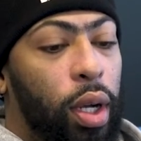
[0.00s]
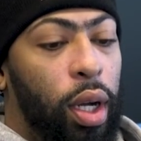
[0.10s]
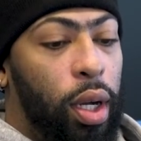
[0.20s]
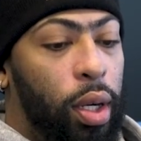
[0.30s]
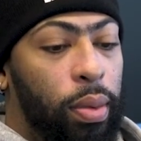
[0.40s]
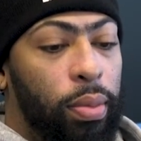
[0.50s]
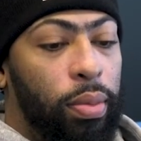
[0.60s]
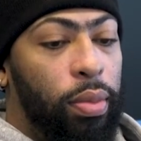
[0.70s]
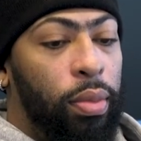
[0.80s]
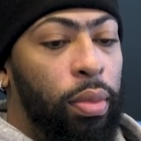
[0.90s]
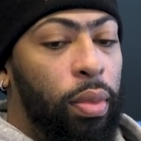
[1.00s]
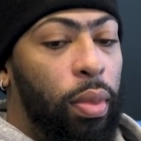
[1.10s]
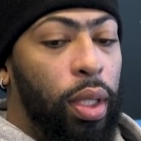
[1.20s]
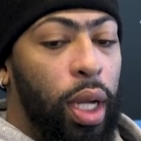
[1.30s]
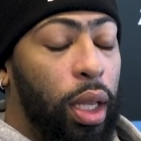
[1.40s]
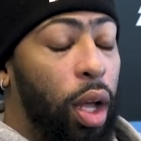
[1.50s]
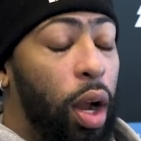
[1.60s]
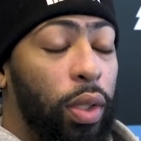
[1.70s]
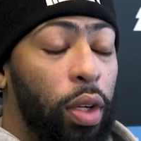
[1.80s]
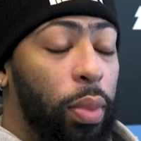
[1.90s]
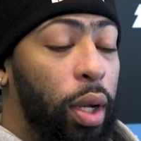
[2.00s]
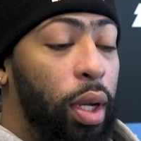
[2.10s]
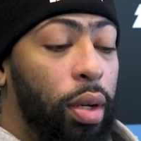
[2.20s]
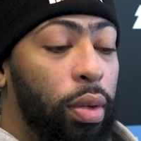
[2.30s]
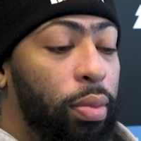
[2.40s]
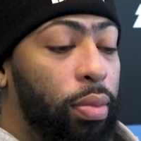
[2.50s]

I thought I was going to be,